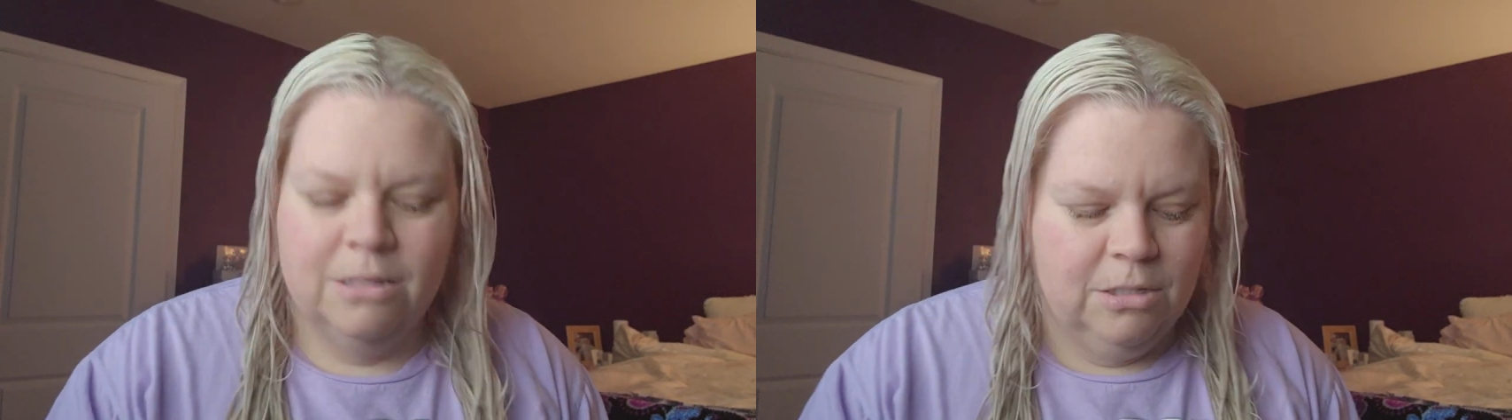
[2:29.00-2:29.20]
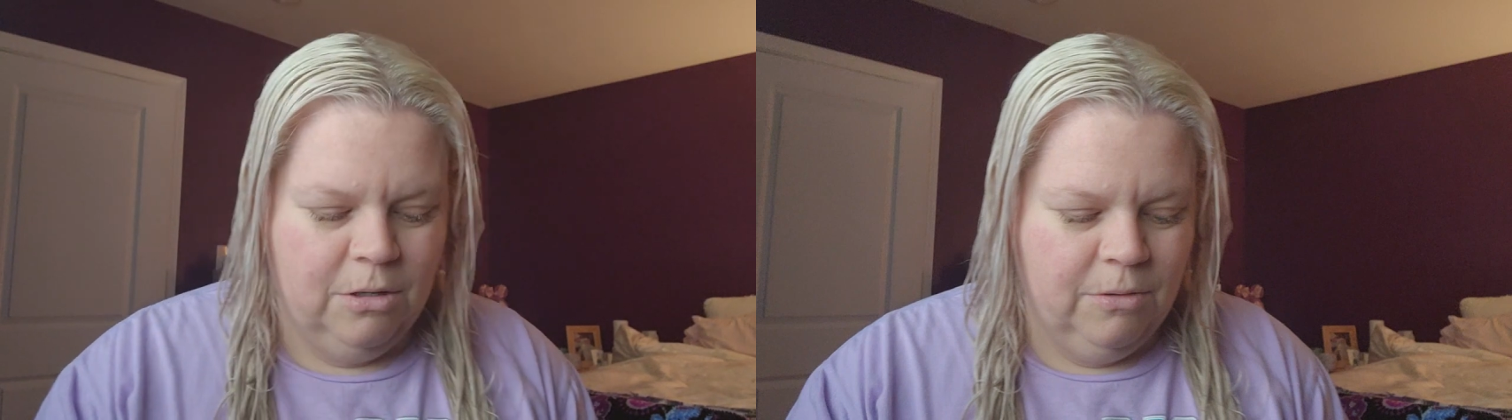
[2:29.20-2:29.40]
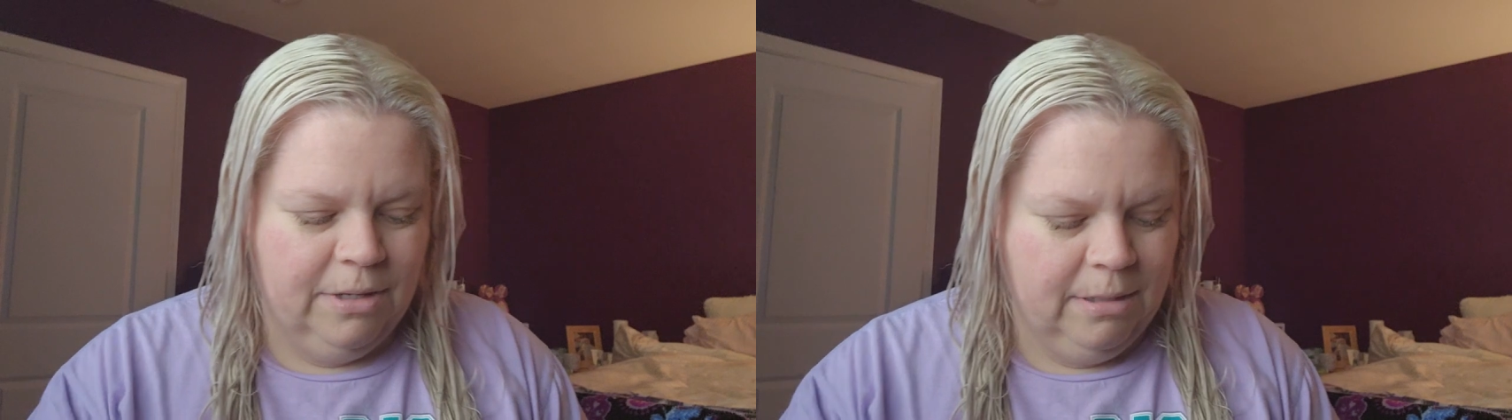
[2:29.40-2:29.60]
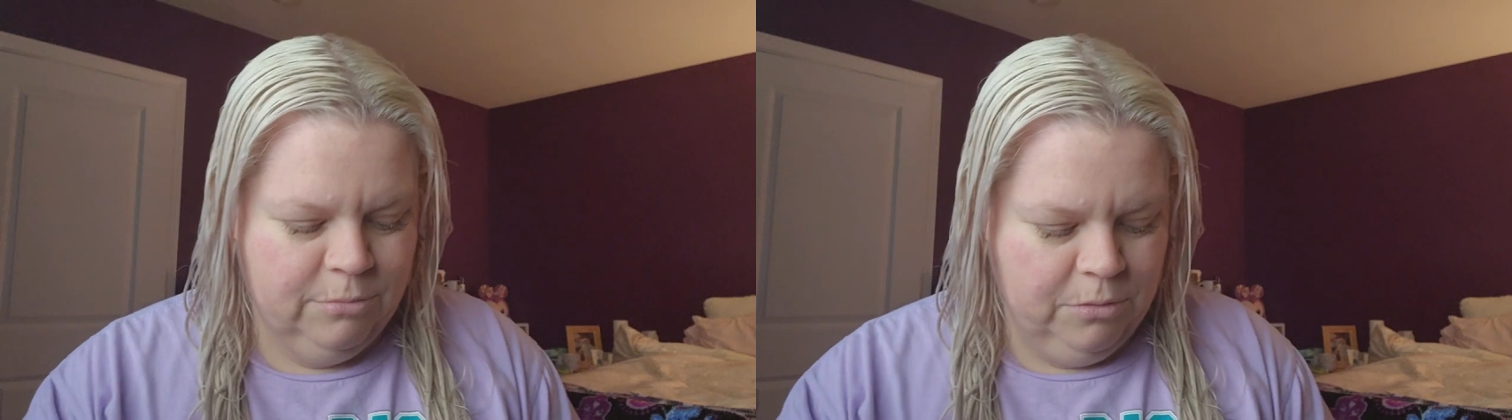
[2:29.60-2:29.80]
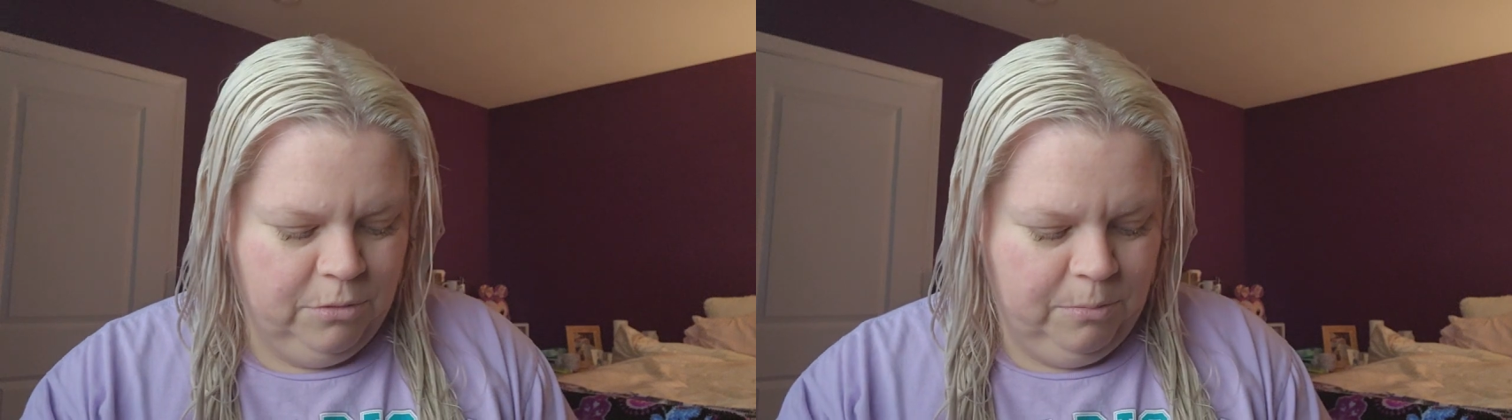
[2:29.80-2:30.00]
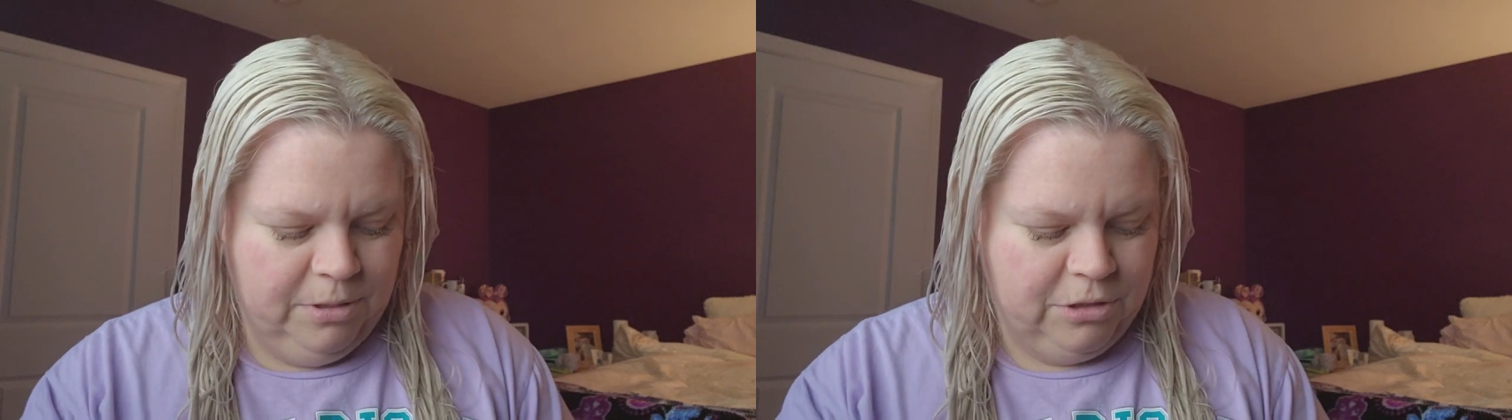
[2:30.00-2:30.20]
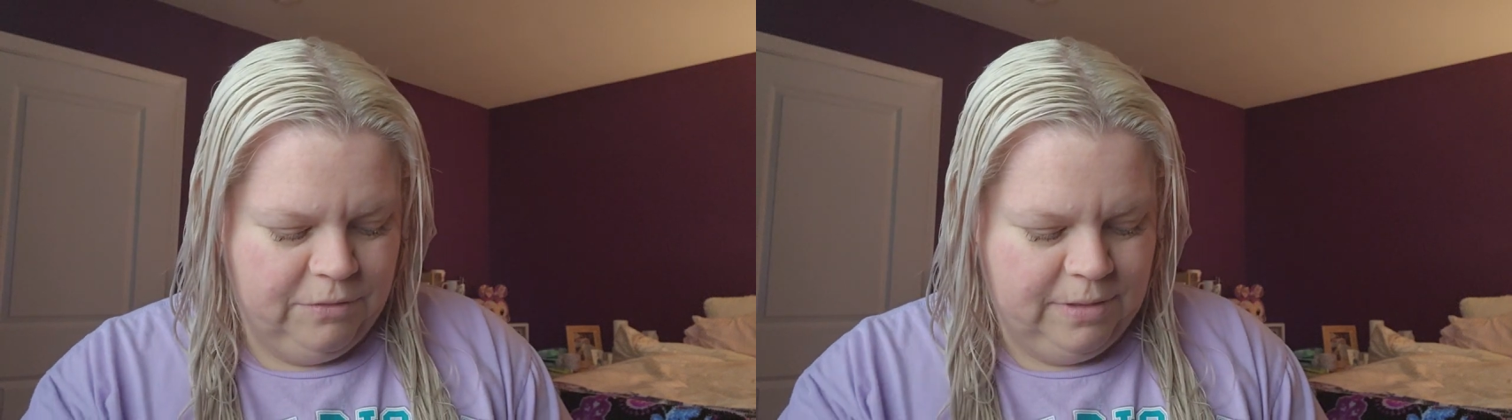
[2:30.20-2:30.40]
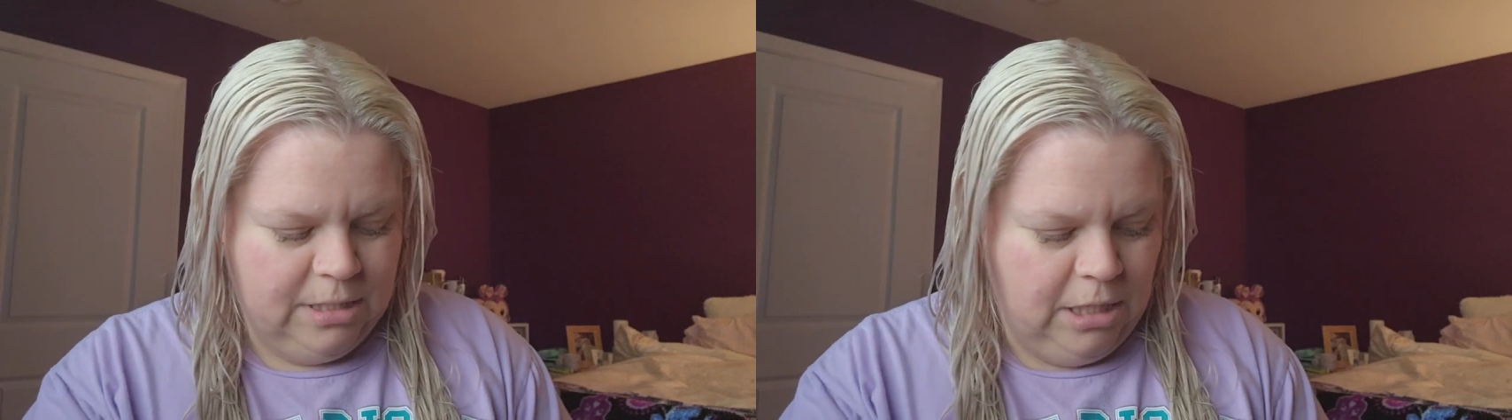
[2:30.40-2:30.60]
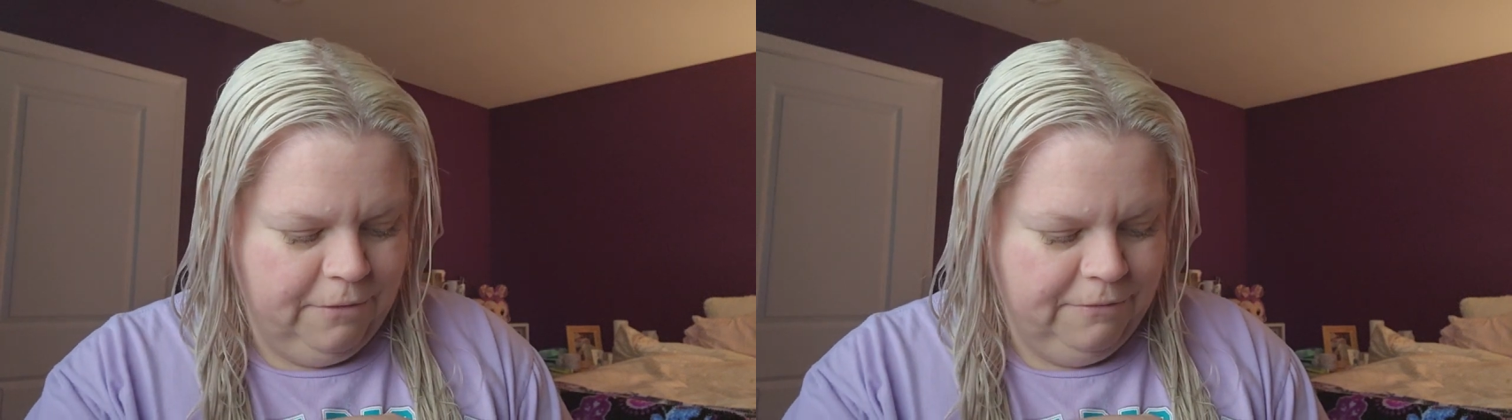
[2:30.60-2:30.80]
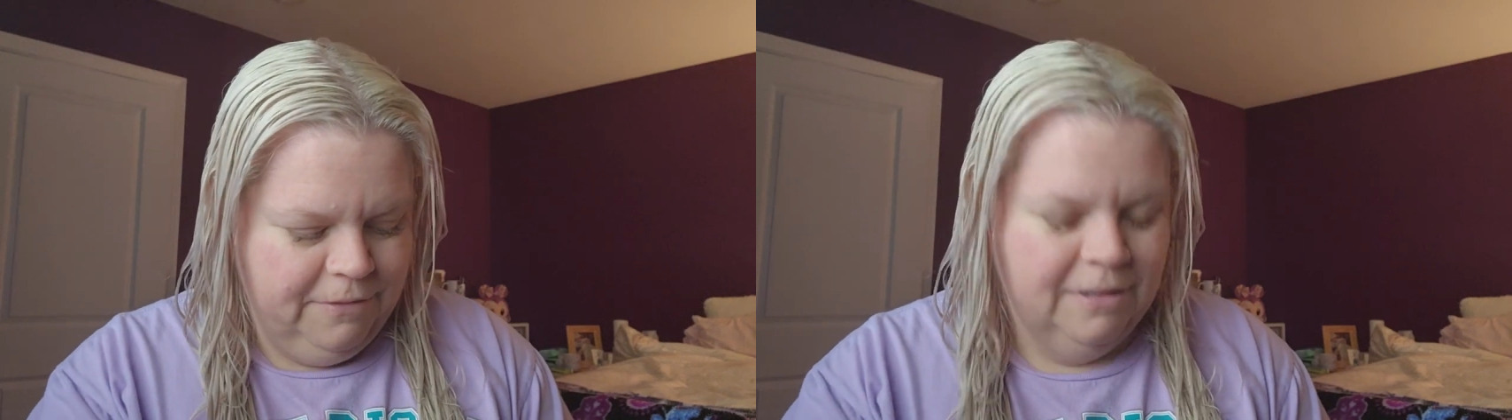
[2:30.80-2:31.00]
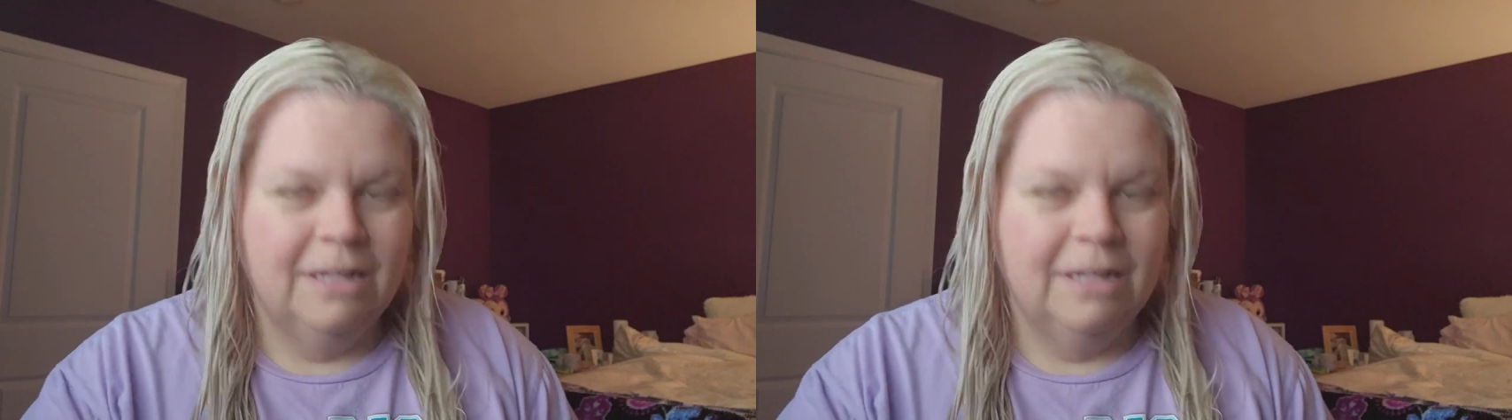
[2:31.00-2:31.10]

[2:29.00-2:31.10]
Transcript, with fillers: so it comes with a whole bunch of stuff.